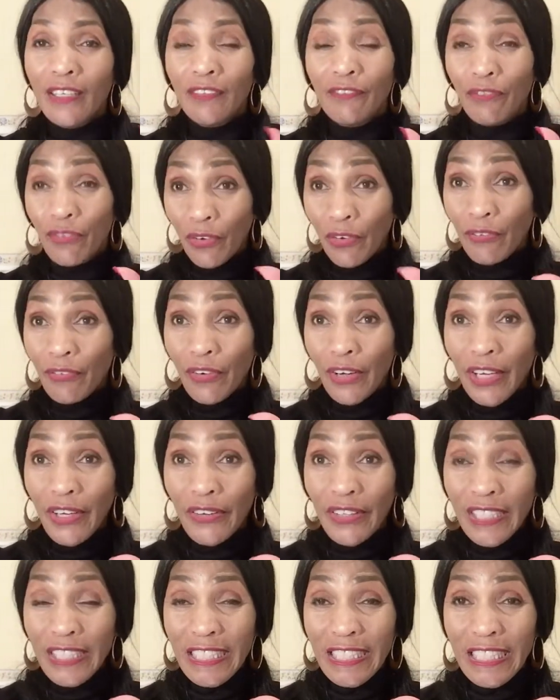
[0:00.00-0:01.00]
for
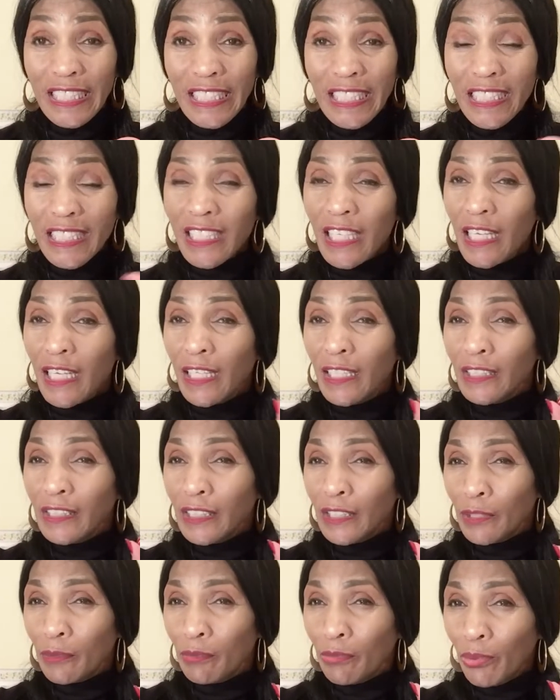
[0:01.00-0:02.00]
fragrances
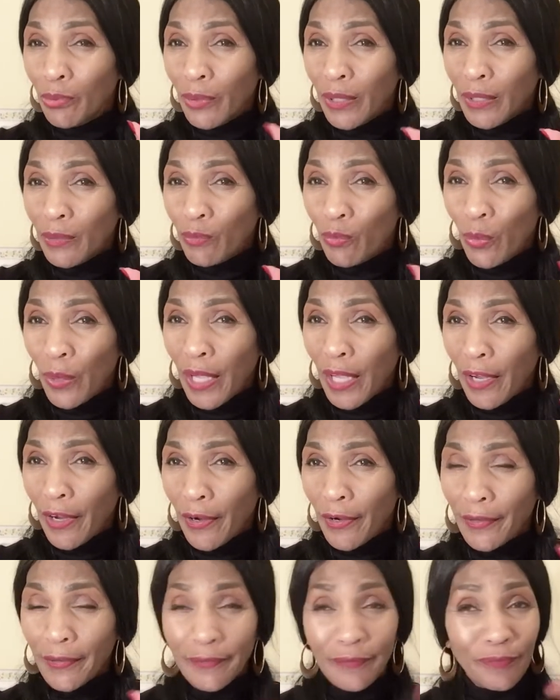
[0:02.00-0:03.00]
to the point
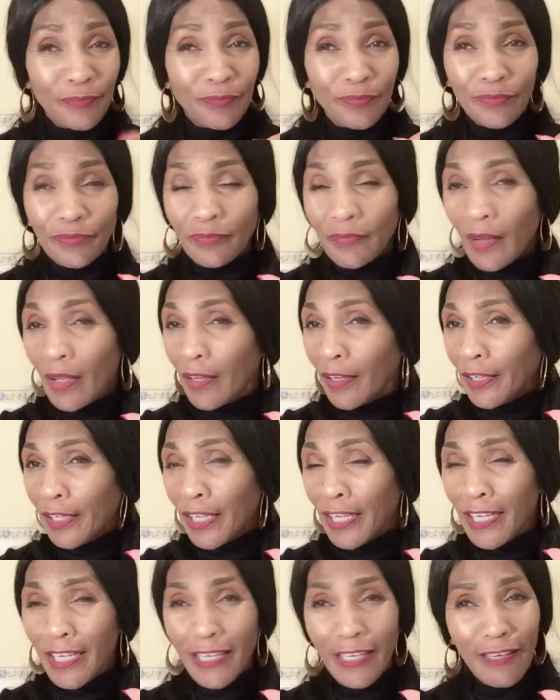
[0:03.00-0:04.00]
where,
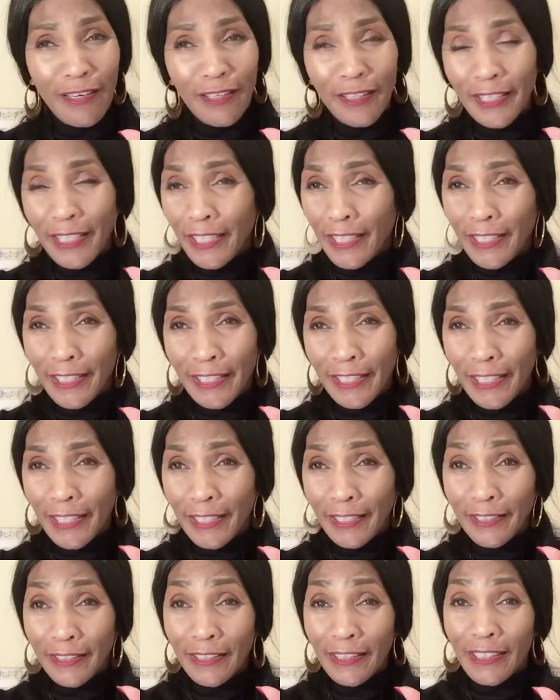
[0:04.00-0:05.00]
honey, honey, honey,
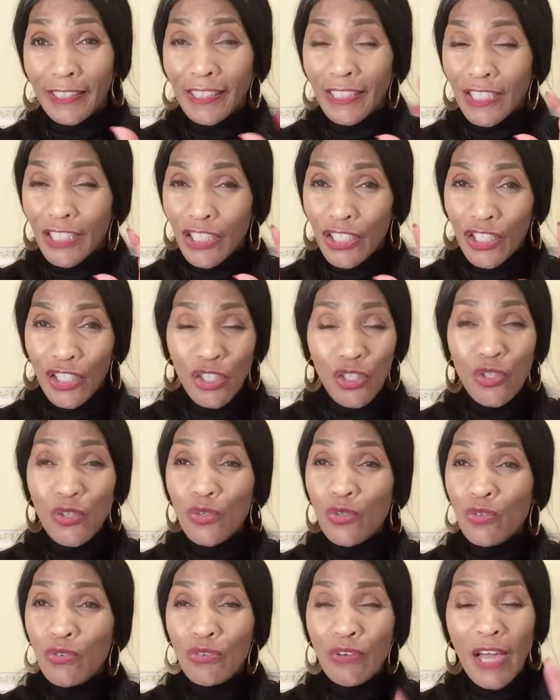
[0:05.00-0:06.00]

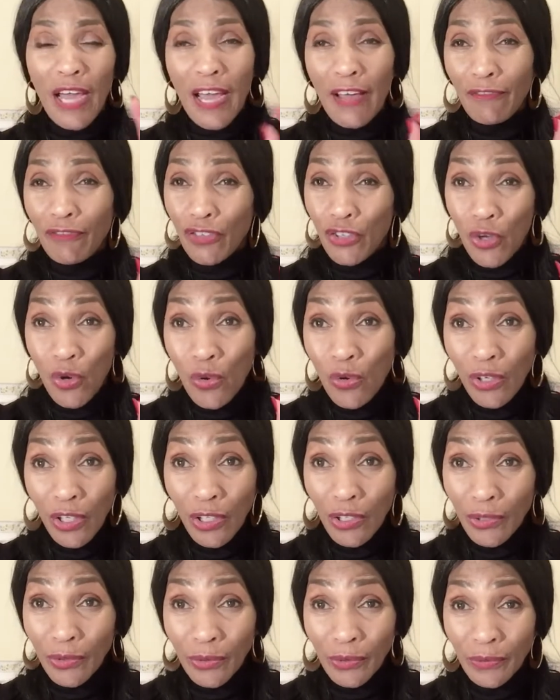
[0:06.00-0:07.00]
you have no
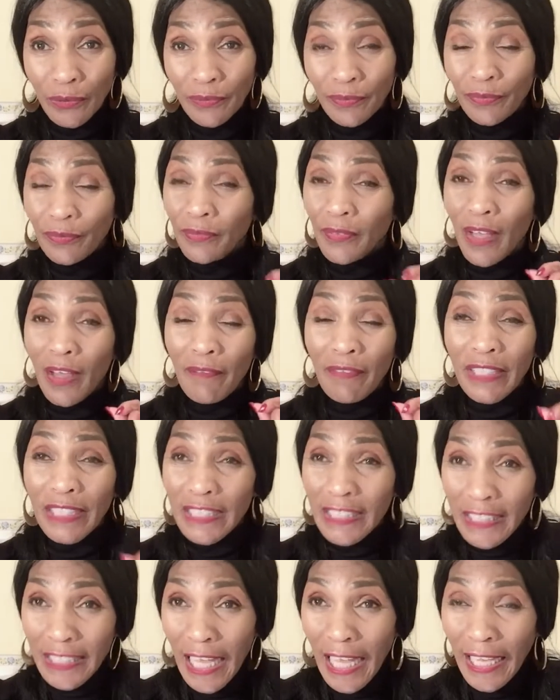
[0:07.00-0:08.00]
clue of
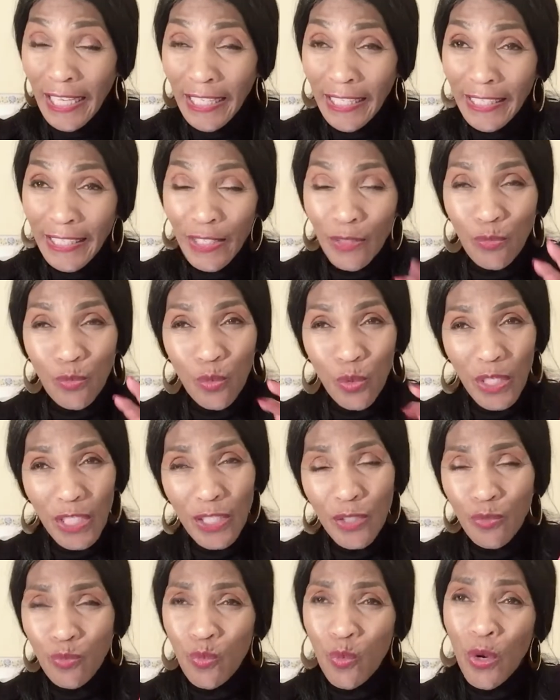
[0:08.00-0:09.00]
exactly
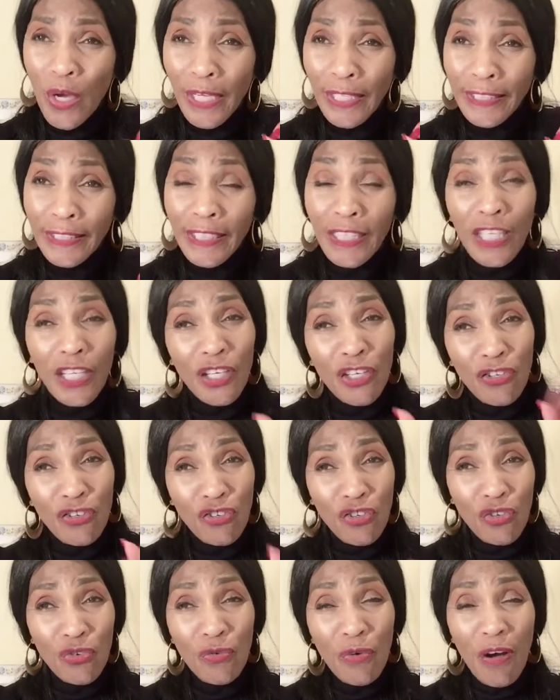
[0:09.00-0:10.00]
which one
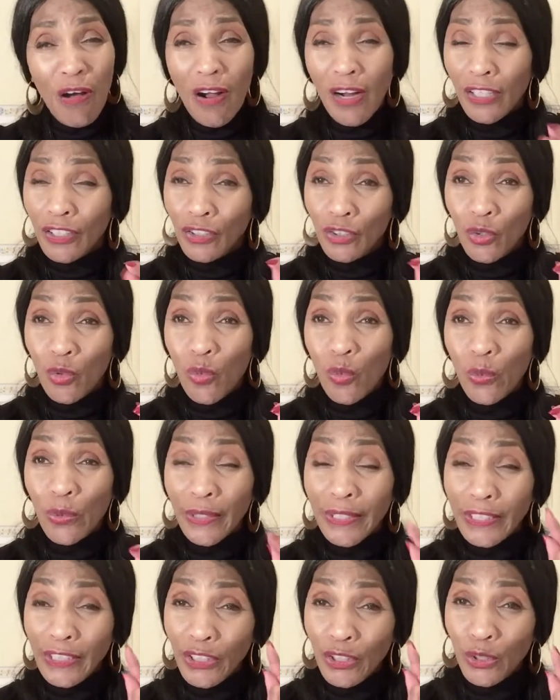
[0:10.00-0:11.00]
you are
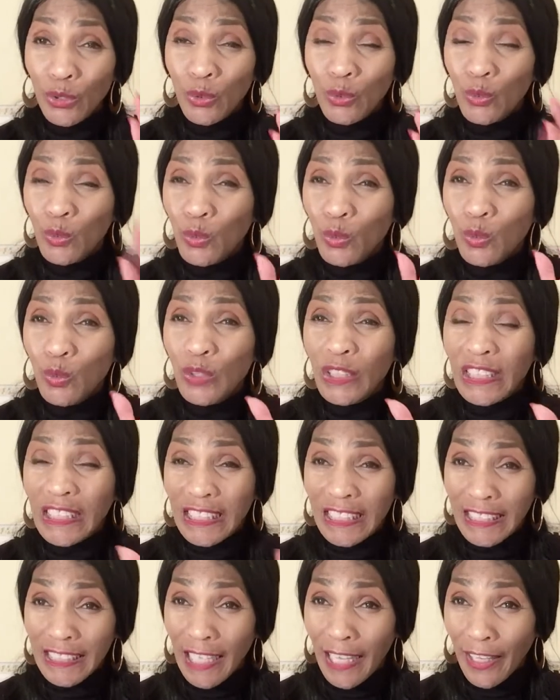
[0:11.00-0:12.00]
going to
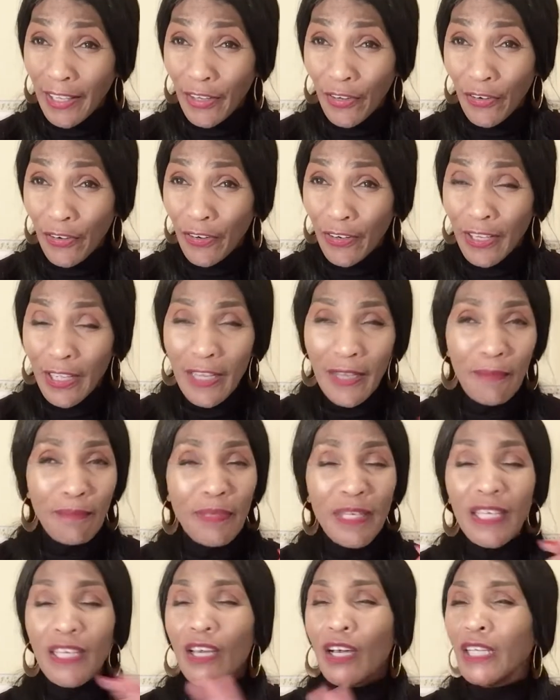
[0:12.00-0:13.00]
desire
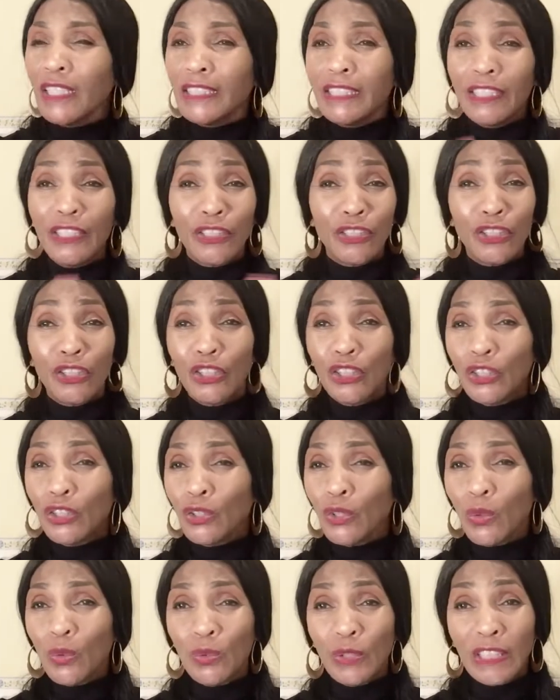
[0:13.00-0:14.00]
because they're
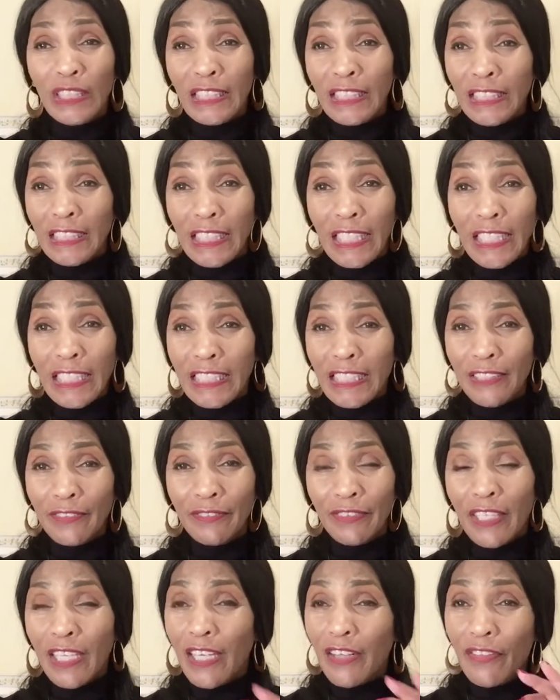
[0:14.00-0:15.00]
so distinctive
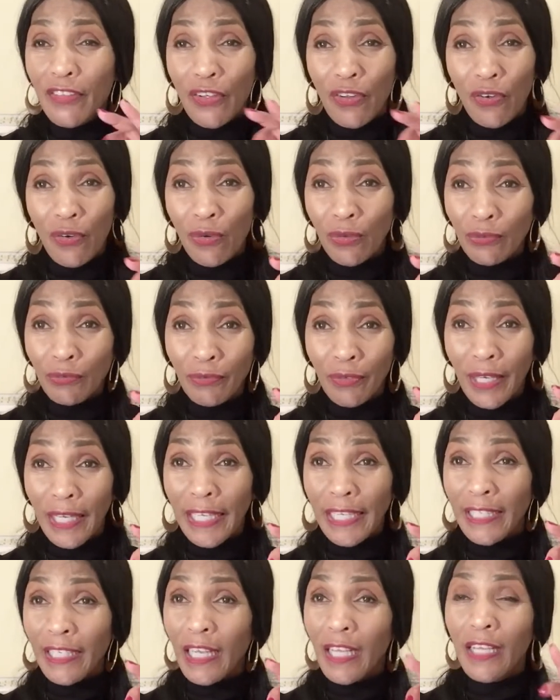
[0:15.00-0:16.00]
in their own
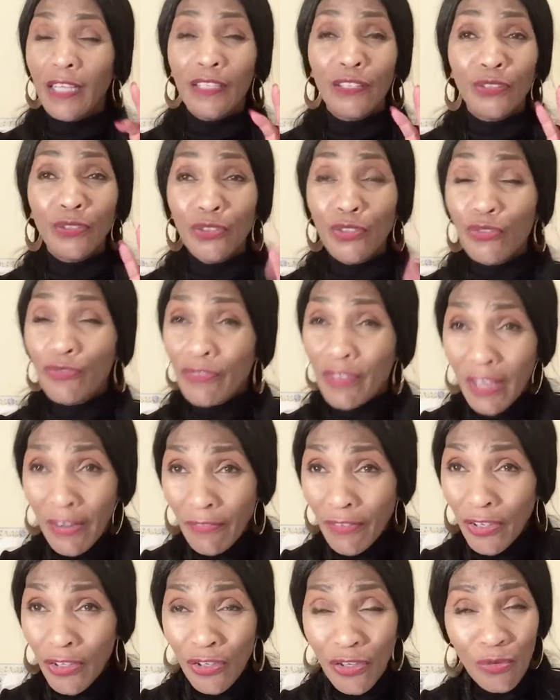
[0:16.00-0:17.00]
right. So you
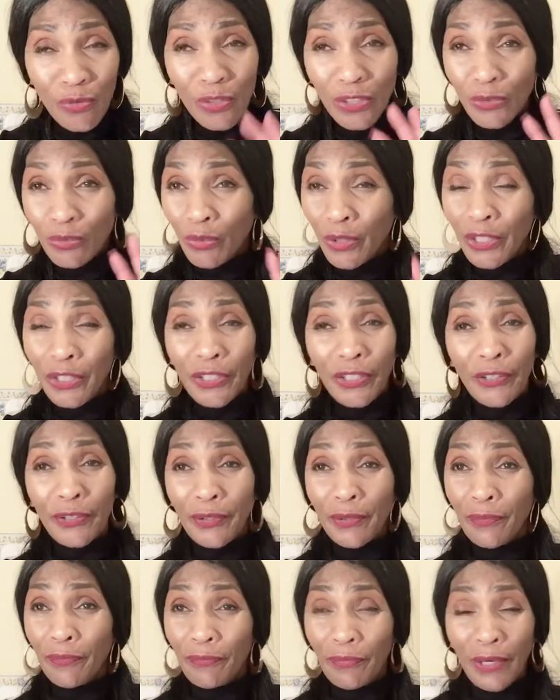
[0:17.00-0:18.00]
never know which one you're going
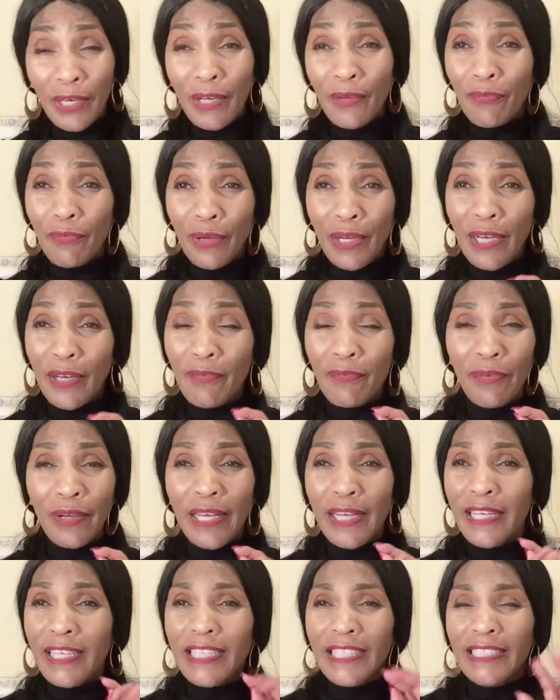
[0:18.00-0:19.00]
to really, really,
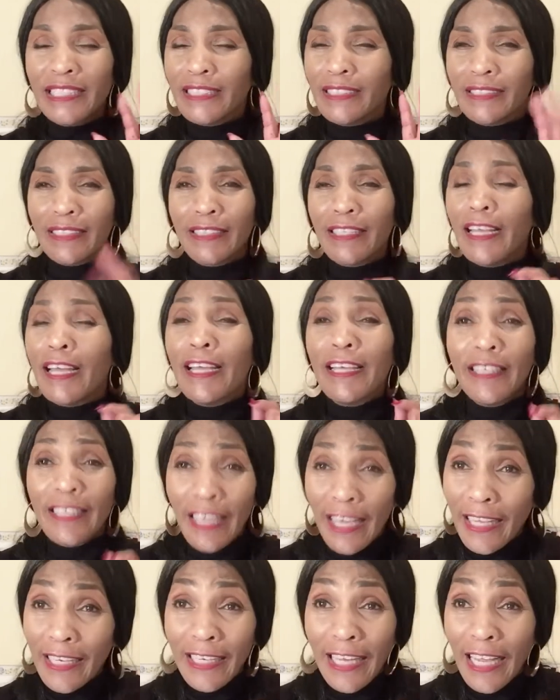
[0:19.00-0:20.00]
really list,
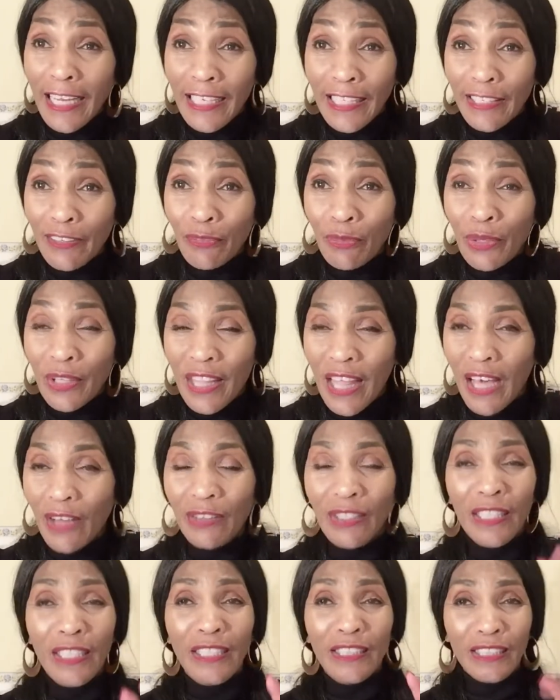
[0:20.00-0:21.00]
cannot live without.
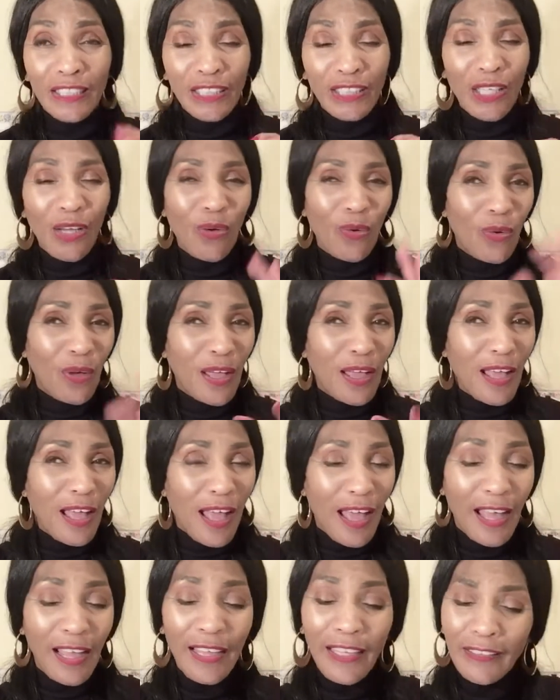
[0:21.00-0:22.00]
So
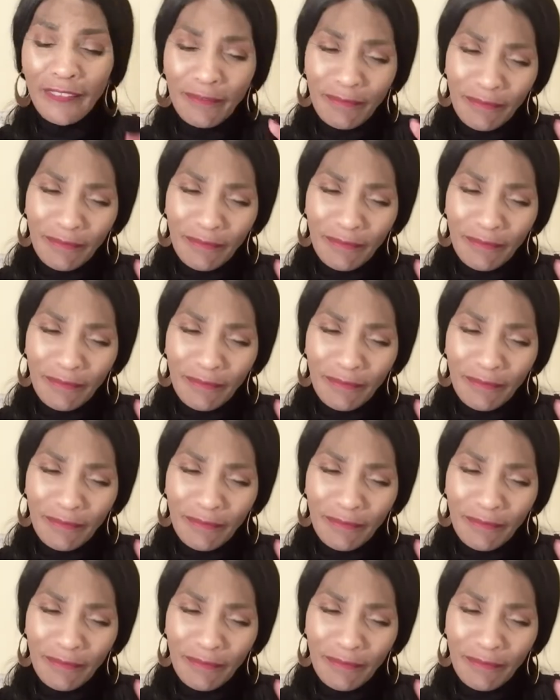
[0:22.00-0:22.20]
I